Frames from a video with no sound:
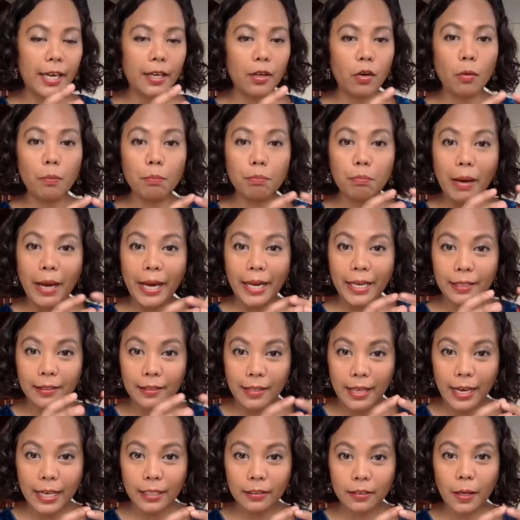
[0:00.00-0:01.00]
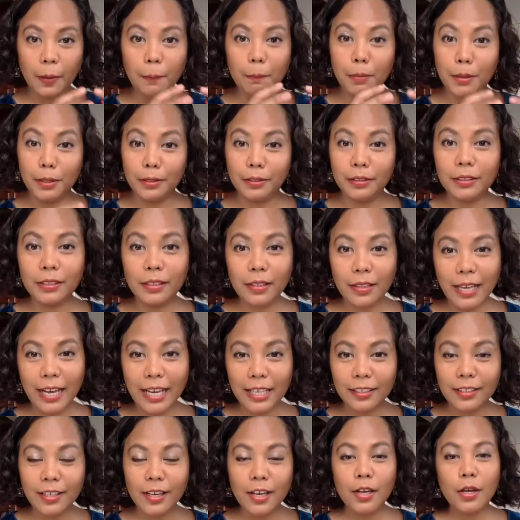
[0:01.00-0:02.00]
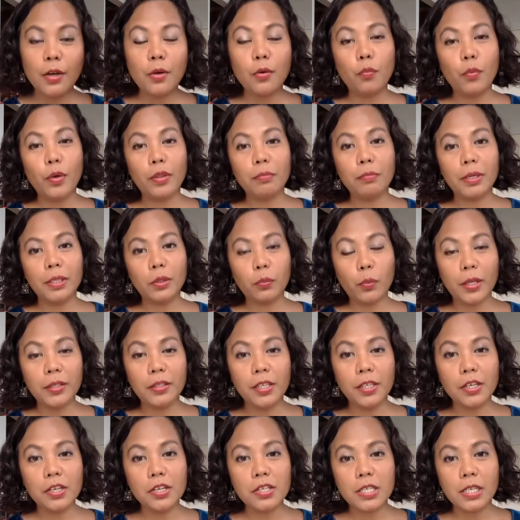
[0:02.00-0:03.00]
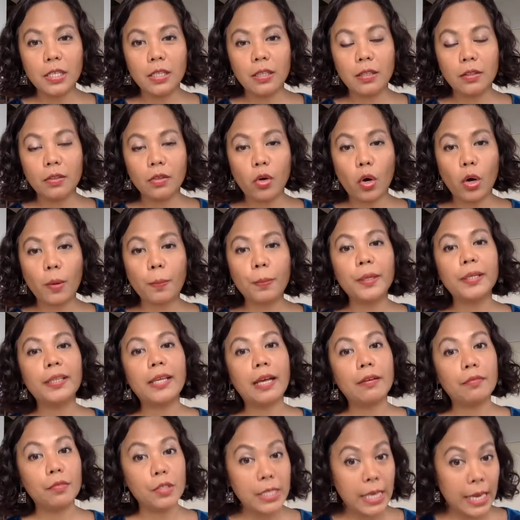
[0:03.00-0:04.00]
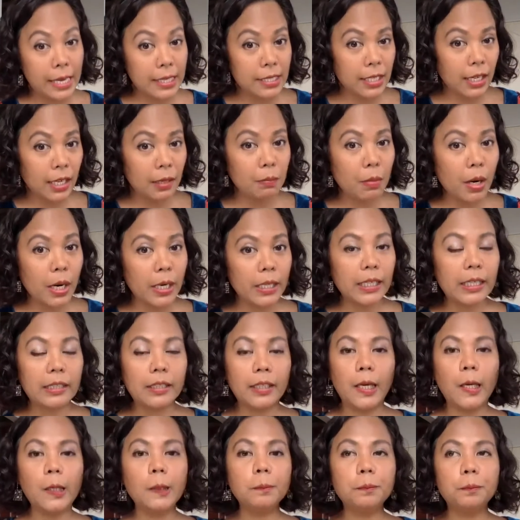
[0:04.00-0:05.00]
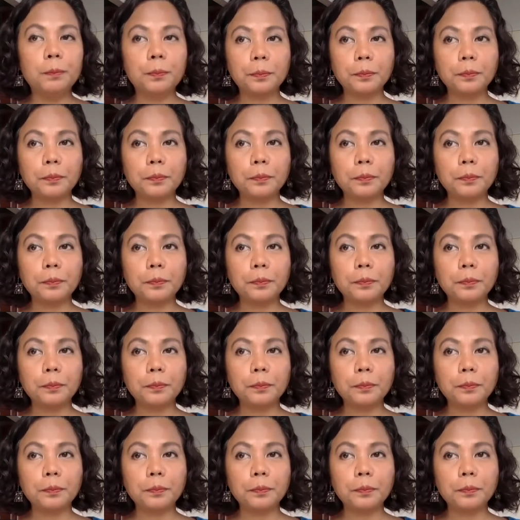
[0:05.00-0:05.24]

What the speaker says: combined that, I bundled that with my 20 years in corporate advertising and marketing,